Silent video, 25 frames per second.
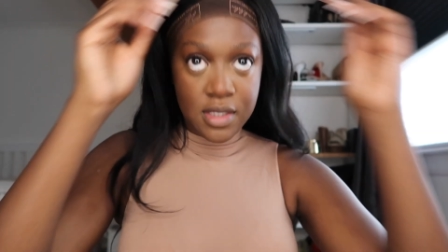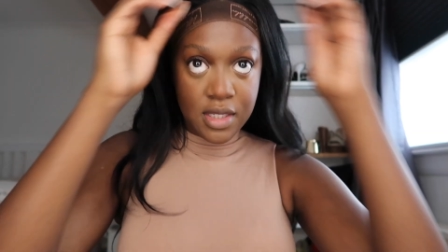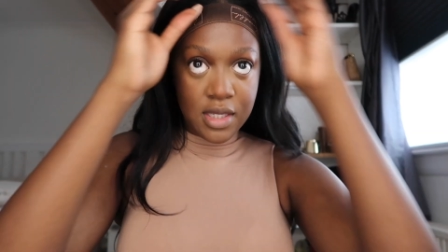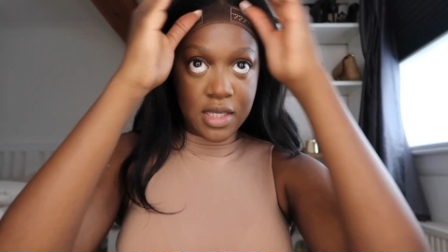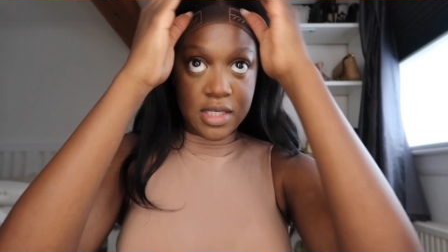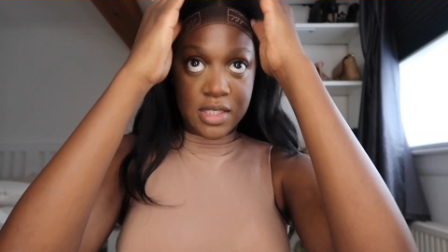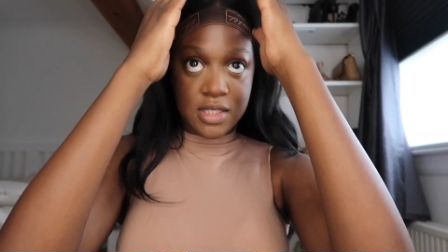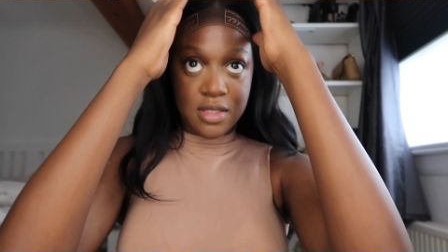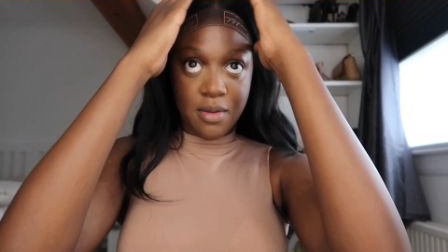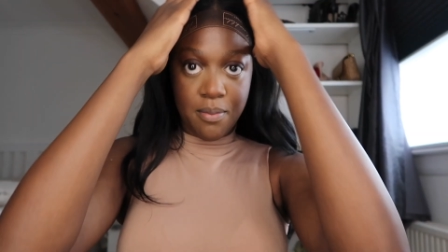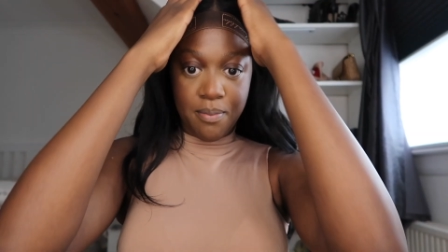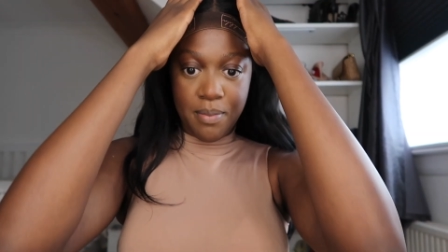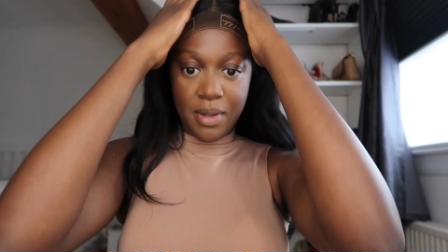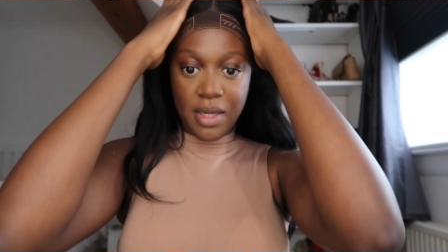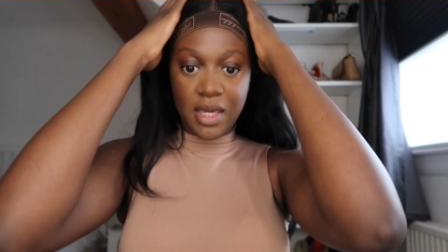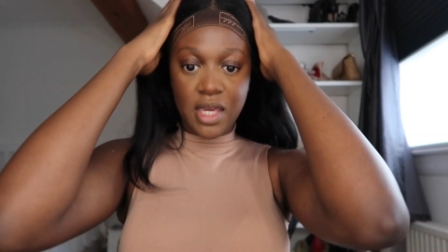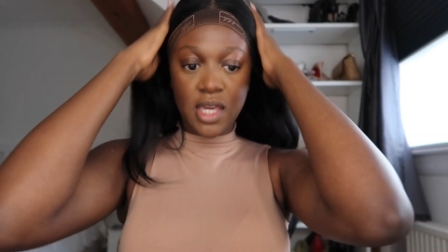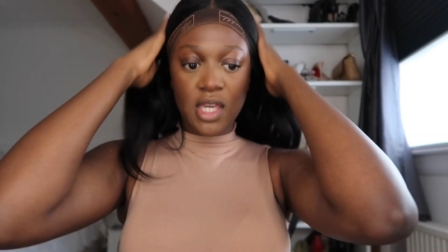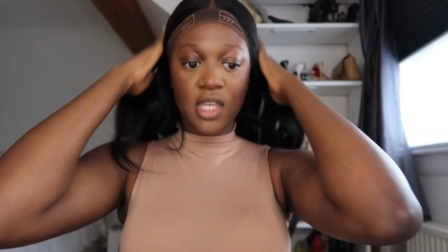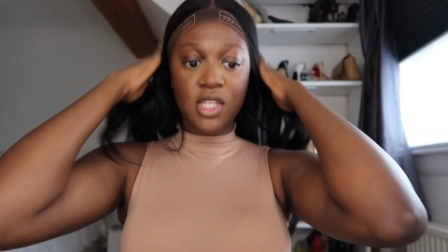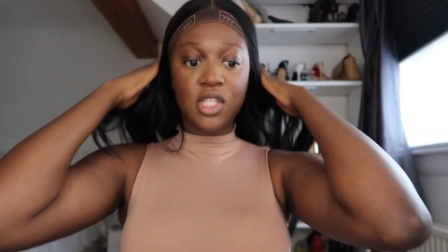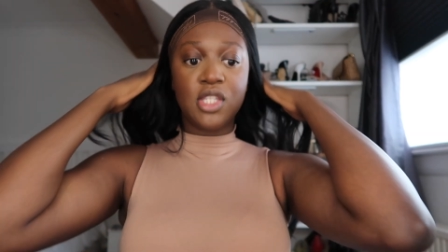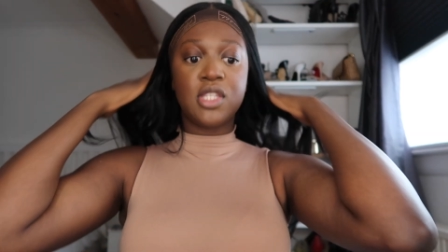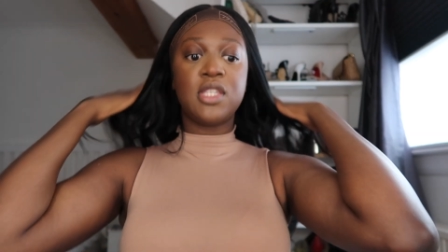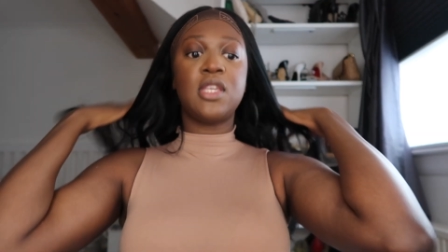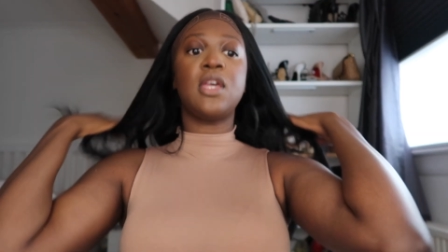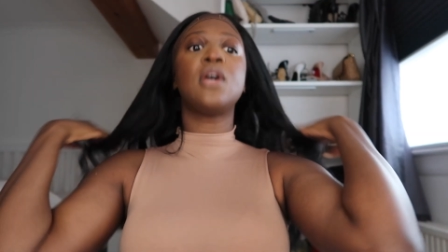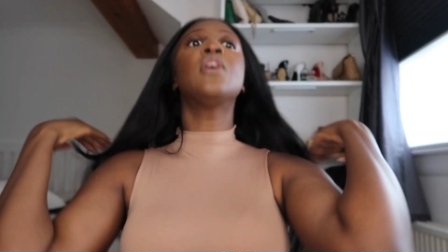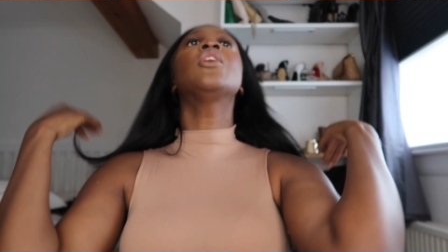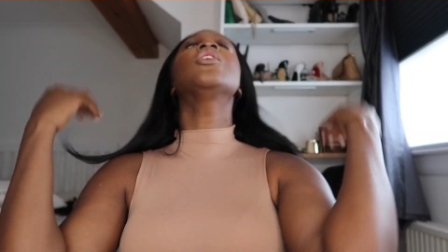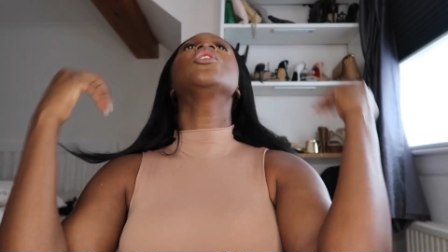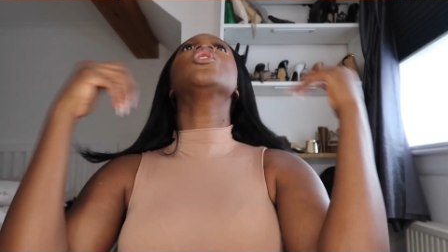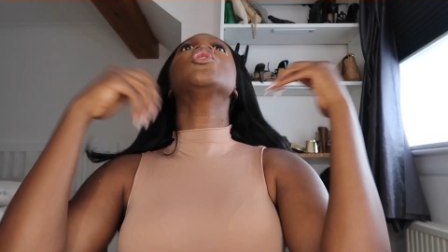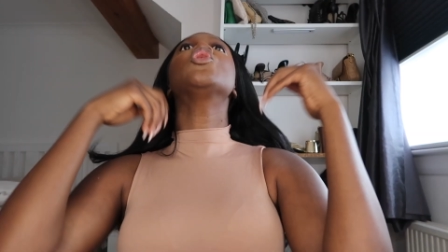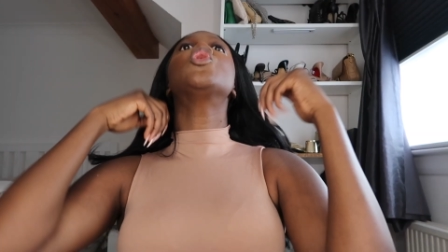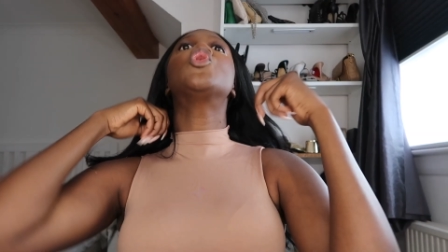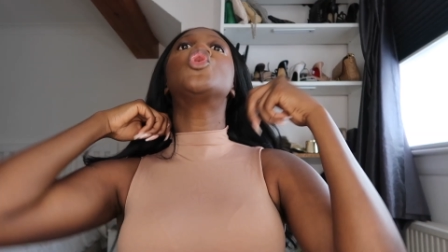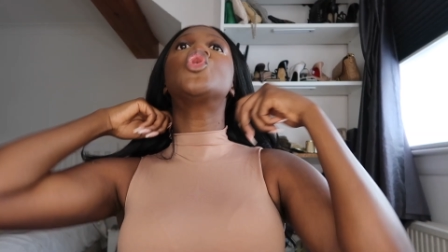It is the biggest
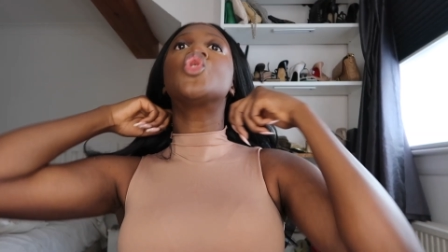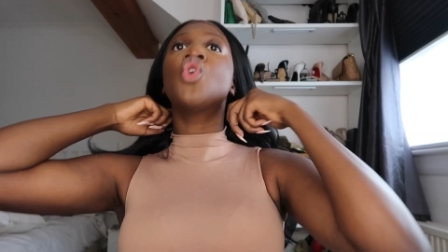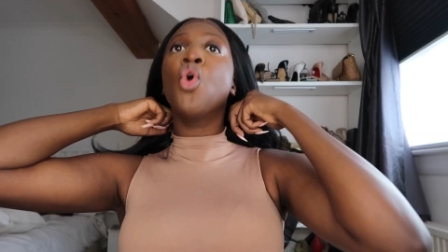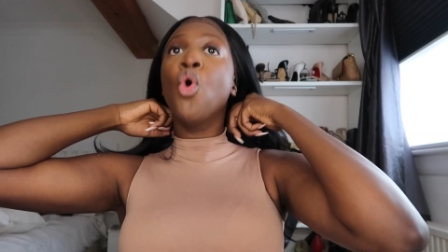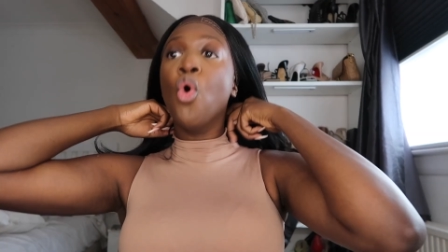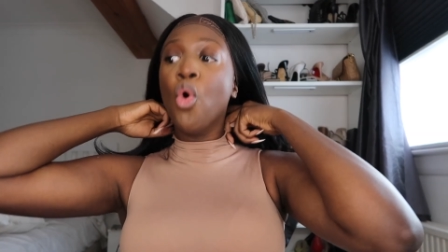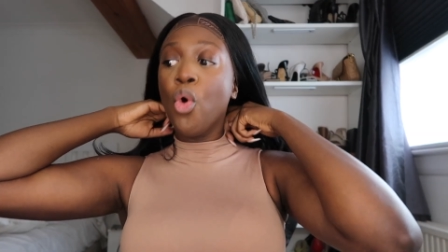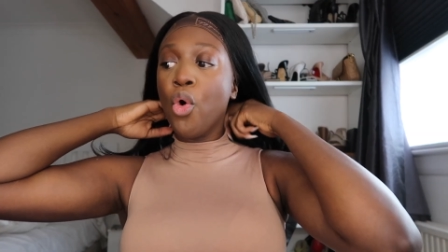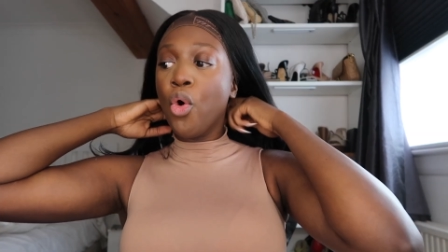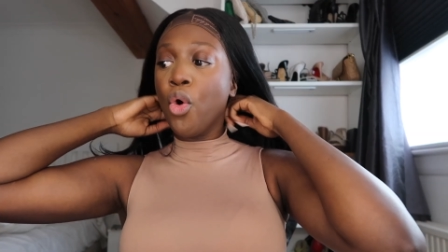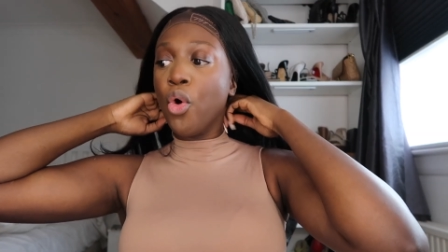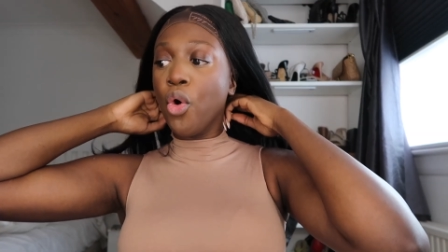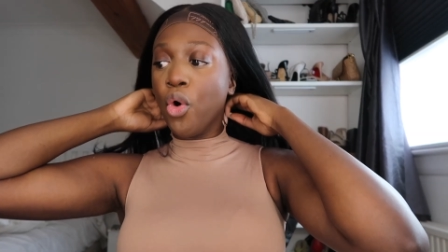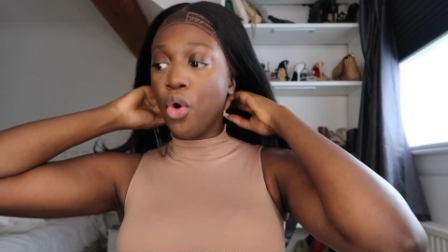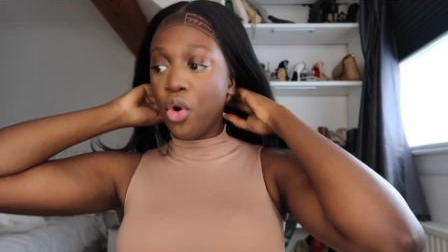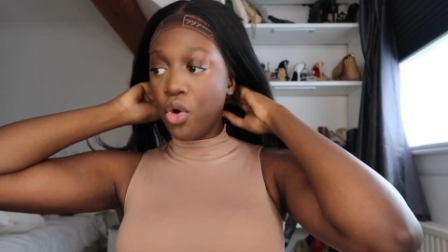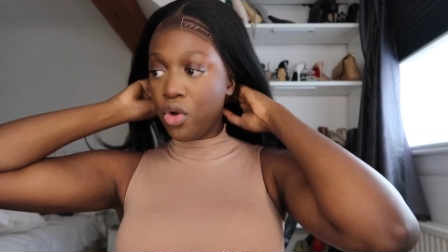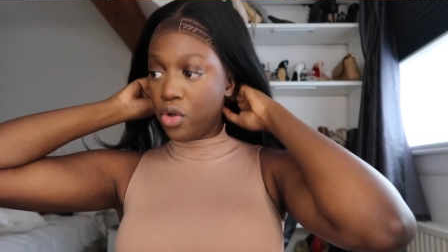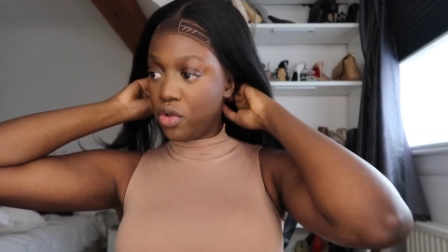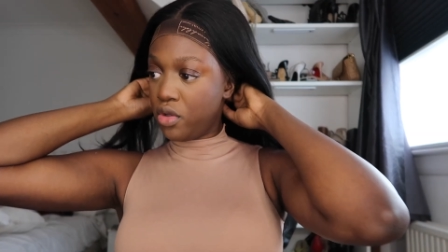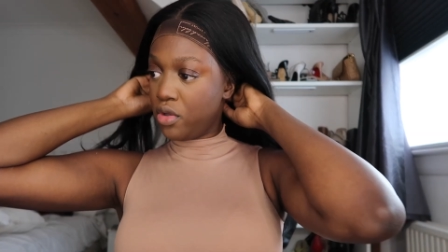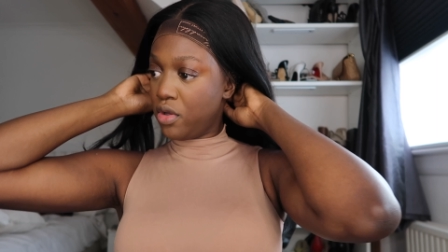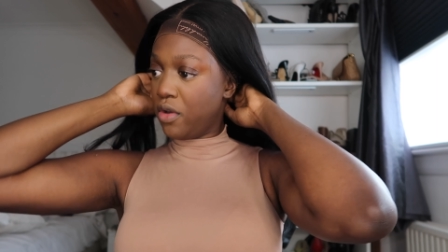chore